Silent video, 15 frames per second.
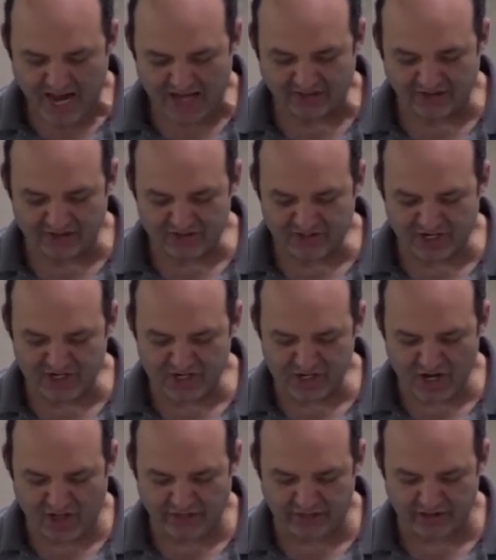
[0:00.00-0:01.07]
and they said
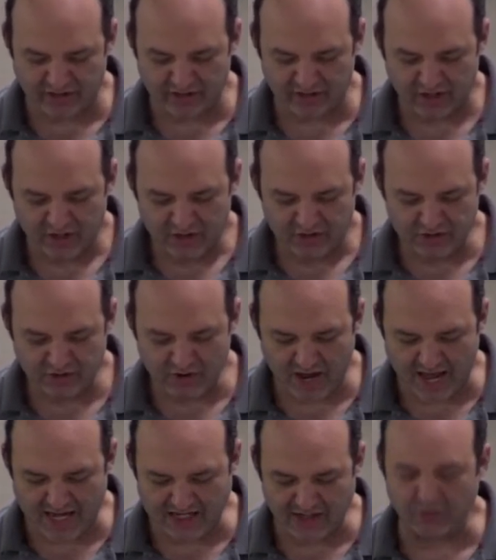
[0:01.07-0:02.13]
nothing to
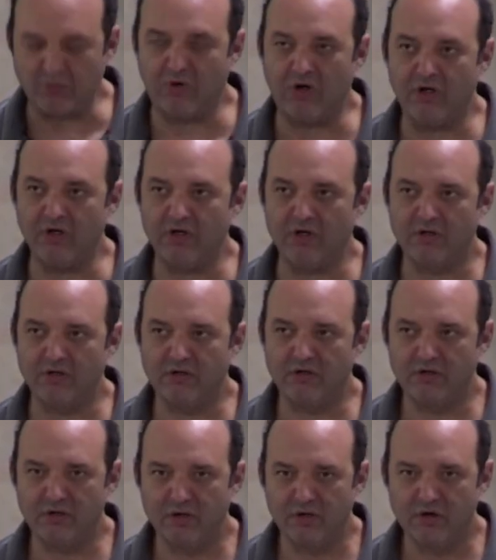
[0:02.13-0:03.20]
anyone,
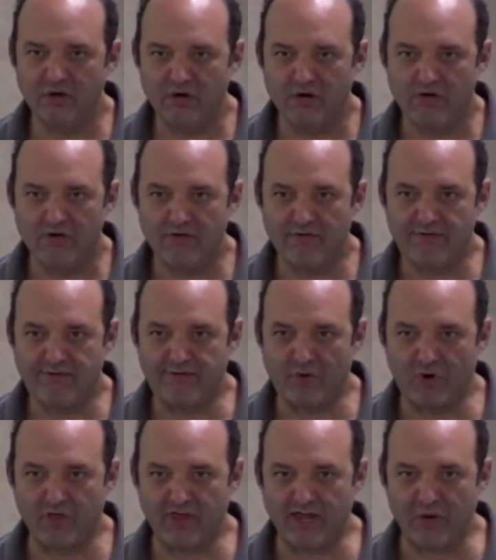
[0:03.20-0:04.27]

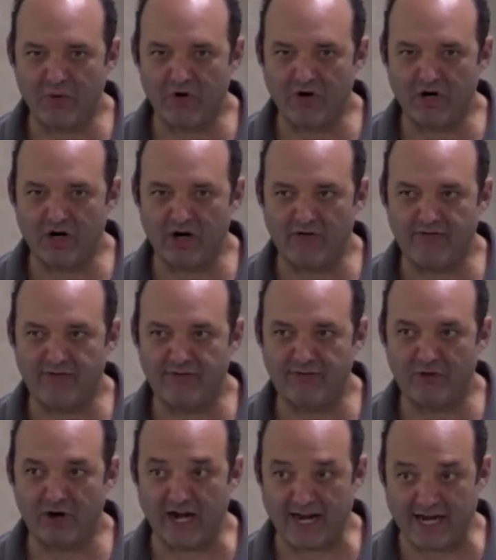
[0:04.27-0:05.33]
for they were
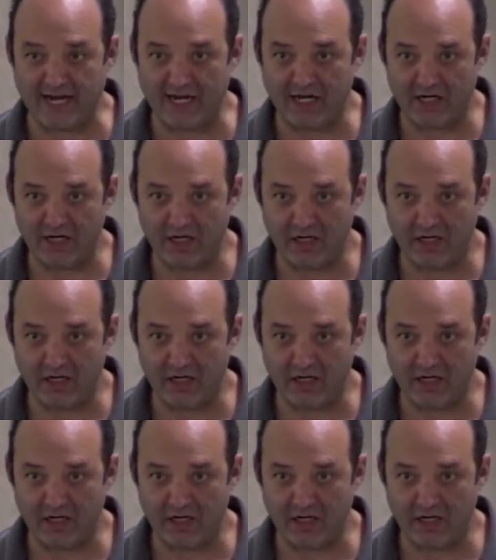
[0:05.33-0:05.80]
afraid.